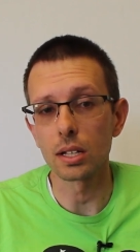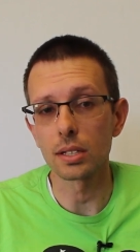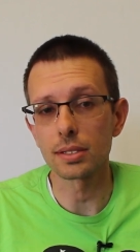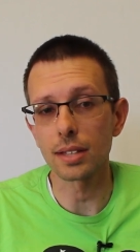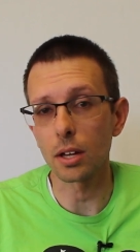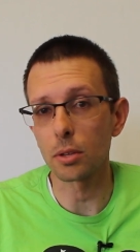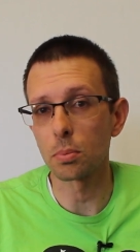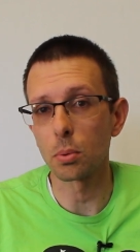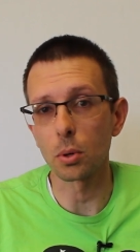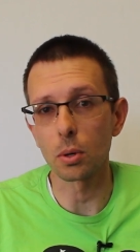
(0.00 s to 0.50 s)

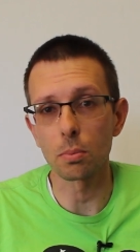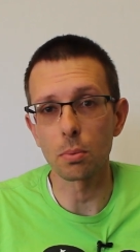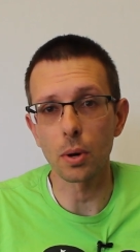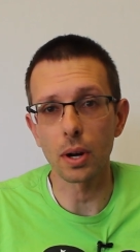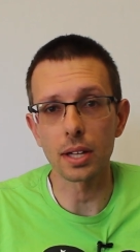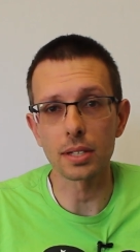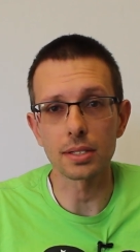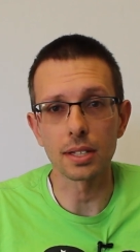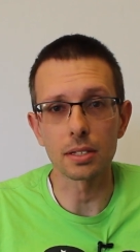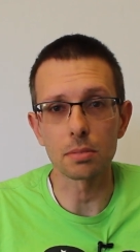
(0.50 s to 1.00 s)
Southport
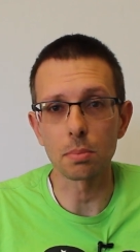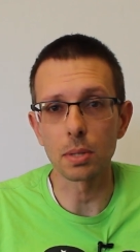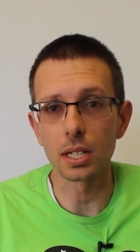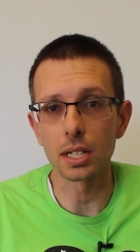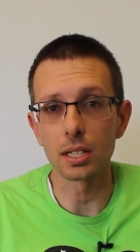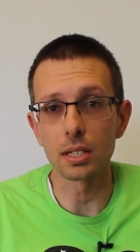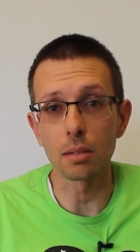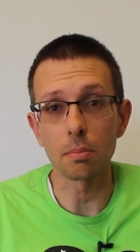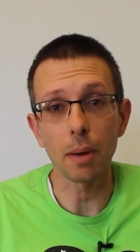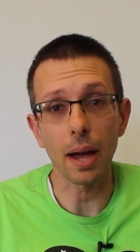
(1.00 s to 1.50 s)
Pres has
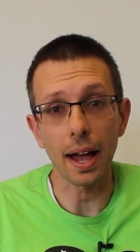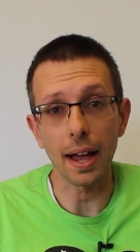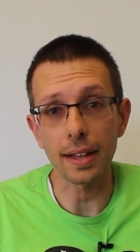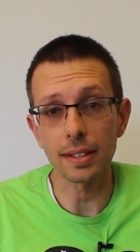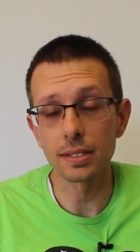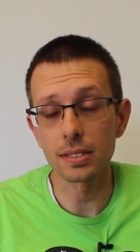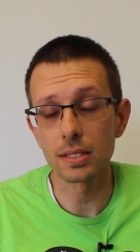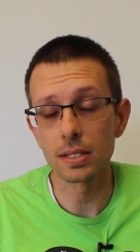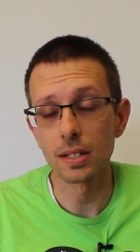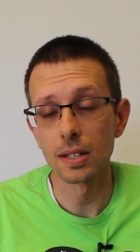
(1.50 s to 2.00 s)
been in the
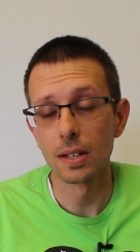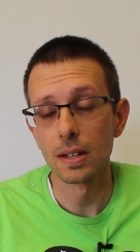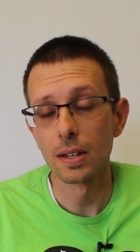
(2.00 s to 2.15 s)
past,